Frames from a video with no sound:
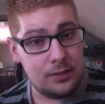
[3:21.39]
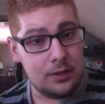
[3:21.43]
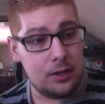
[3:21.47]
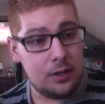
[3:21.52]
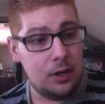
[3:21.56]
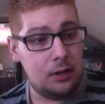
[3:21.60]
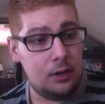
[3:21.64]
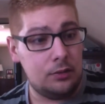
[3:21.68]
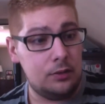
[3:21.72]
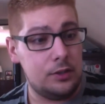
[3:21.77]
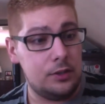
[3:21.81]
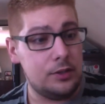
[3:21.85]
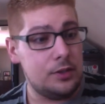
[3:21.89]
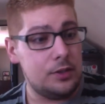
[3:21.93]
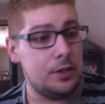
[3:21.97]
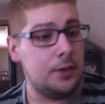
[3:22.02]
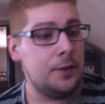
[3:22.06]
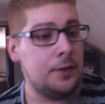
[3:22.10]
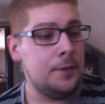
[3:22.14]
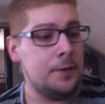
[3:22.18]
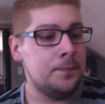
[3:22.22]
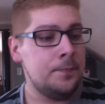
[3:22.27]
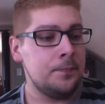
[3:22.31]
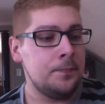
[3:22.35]
of colors.
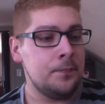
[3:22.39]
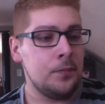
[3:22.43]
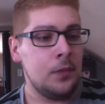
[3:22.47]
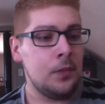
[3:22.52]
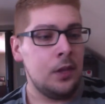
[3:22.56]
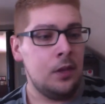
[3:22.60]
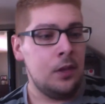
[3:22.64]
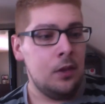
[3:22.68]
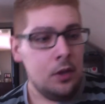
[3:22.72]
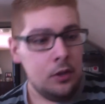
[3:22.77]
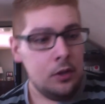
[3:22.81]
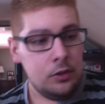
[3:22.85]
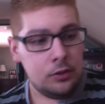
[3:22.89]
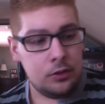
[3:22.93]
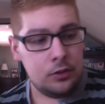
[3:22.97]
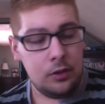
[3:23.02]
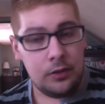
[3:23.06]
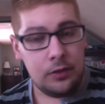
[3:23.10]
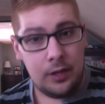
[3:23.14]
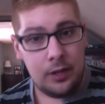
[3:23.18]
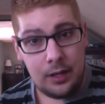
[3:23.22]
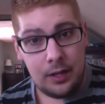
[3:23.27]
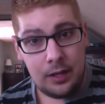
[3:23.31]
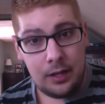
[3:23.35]

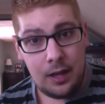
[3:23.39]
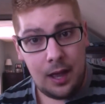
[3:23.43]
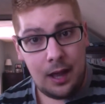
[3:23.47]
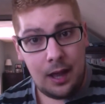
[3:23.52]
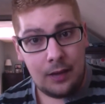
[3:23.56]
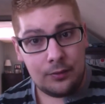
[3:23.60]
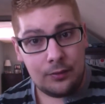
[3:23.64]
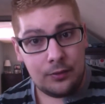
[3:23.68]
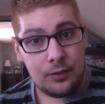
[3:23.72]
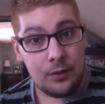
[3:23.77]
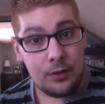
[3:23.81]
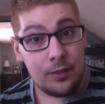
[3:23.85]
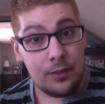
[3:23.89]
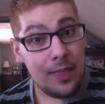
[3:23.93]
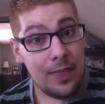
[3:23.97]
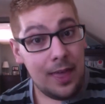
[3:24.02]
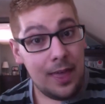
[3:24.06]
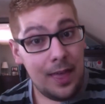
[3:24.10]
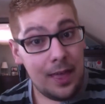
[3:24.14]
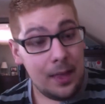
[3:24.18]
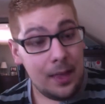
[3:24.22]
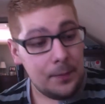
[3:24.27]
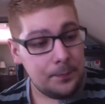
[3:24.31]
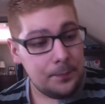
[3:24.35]
So then after
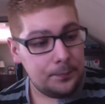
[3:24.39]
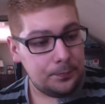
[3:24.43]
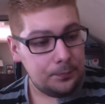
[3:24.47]
that,